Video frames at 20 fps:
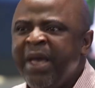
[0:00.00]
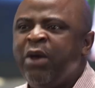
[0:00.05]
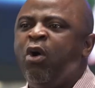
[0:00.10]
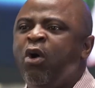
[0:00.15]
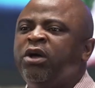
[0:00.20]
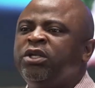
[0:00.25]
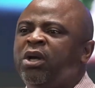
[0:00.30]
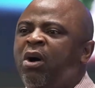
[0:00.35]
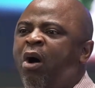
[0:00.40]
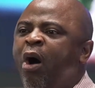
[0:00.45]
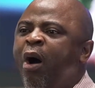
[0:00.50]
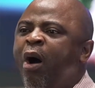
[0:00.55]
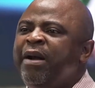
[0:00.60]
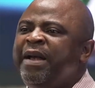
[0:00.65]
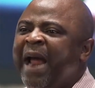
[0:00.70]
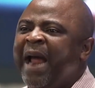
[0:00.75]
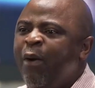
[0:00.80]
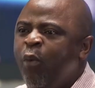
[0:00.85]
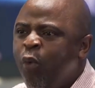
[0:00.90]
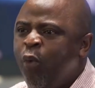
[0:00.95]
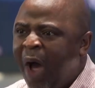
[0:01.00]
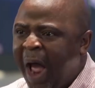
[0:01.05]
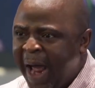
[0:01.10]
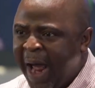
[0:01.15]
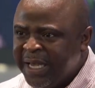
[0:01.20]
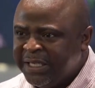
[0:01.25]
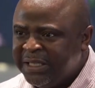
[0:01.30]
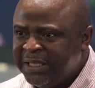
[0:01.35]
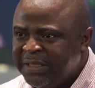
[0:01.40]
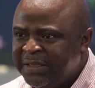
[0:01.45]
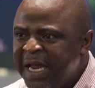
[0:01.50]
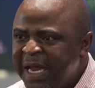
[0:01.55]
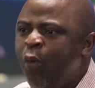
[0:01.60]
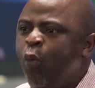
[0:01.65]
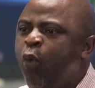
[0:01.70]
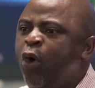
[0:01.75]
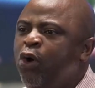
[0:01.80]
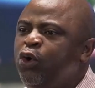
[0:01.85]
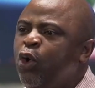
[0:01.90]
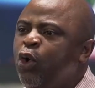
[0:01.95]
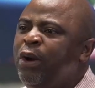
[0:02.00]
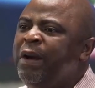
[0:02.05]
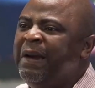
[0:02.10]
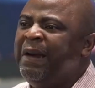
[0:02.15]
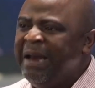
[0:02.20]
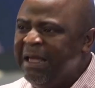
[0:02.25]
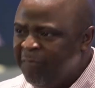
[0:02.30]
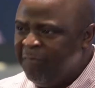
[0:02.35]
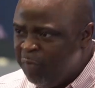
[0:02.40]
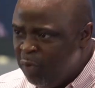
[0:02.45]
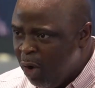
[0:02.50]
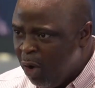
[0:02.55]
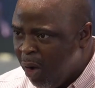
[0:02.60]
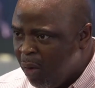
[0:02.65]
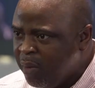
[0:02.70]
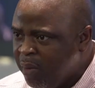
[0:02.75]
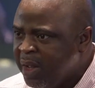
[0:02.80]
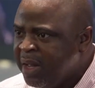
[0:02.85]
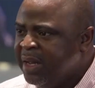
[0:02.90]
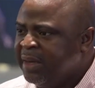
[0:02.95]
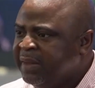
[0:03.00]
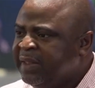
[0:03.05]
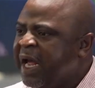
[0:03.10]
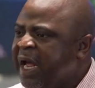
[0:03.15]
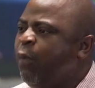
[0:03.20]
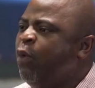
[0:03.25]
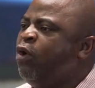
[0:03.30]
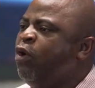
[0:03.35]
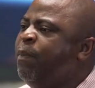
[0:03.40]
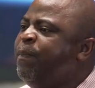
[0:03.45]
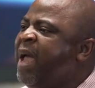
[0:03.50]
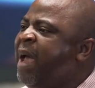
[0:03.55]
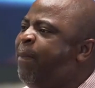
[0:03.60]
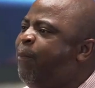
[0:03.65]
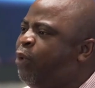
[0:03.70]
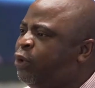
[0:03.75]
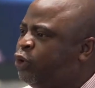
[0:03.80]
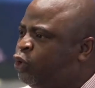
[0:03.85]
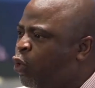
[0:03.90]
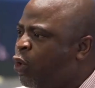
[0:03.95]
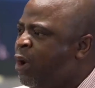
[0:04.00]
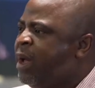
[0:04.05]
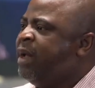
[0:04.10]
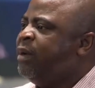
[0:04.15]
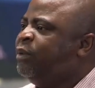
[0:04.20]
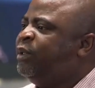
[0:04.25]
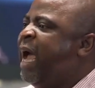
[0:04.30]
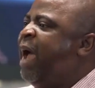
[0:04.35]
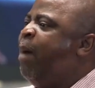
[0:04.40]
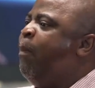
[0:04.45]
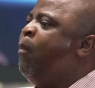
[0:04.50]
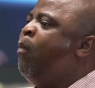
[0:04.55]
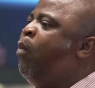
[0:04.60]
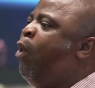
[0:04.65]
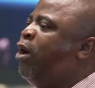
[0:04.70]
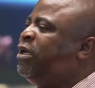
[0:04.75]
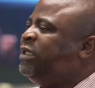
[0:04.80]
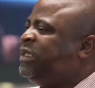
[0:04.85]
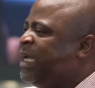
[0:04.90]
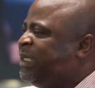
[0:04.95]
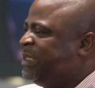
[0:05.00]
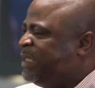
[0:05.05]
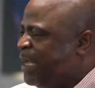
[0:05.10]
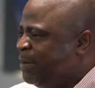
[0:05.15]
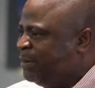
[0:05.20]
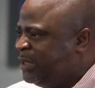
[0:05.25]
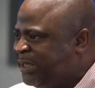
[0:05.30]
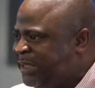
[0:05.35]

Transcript: Because otherwise, they wouldn't live long. They wouldn't be able to. Then Moses